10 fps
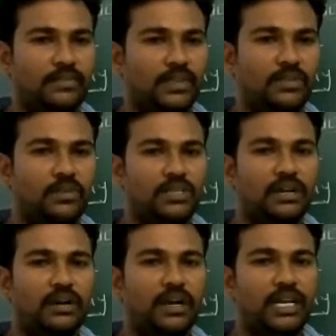Those are
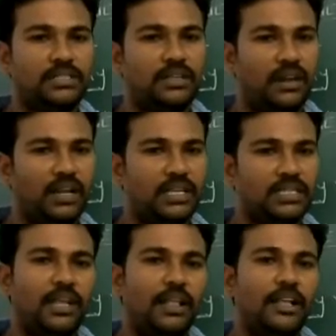called as rays.
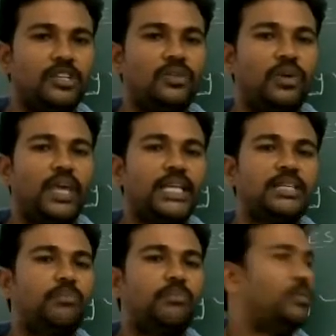So
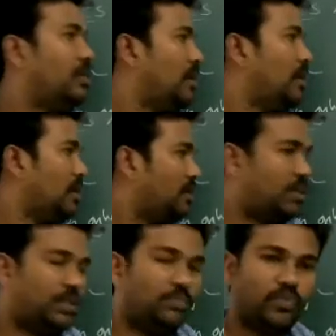example,
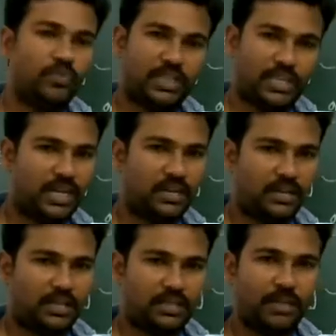movie
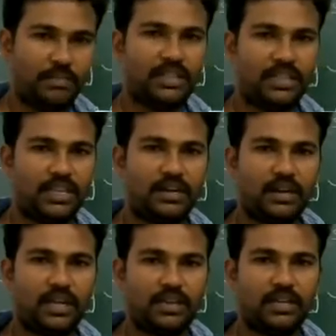theater. I mean
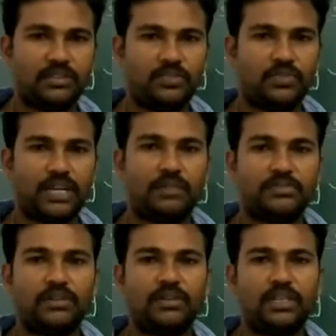theater. You can
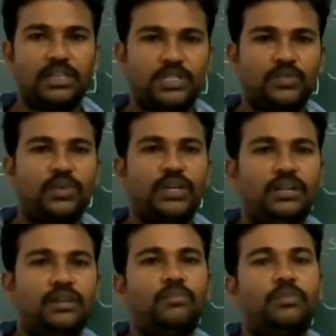observe this one
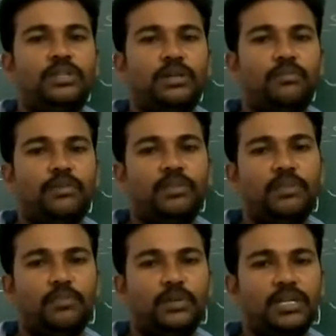in project from the
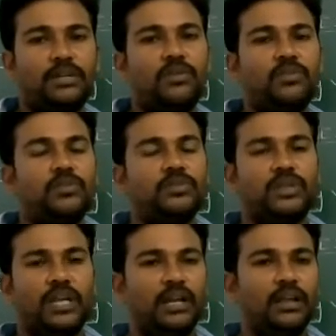project room to
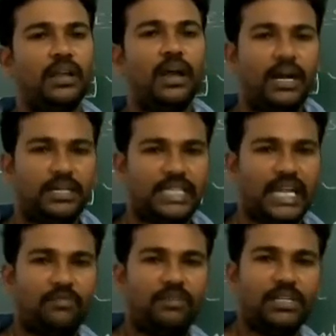screen, and
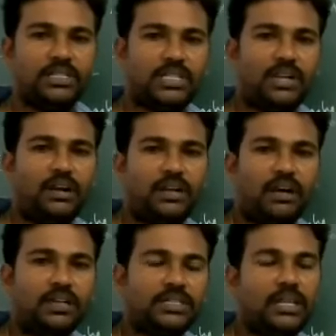second one is
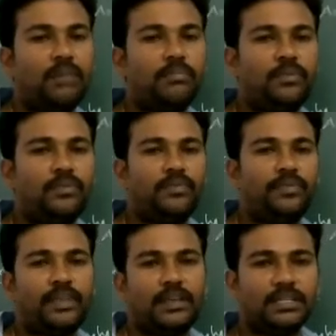touch lamp.
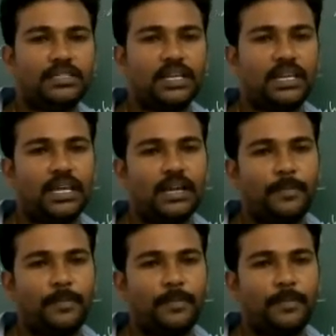Is it clear?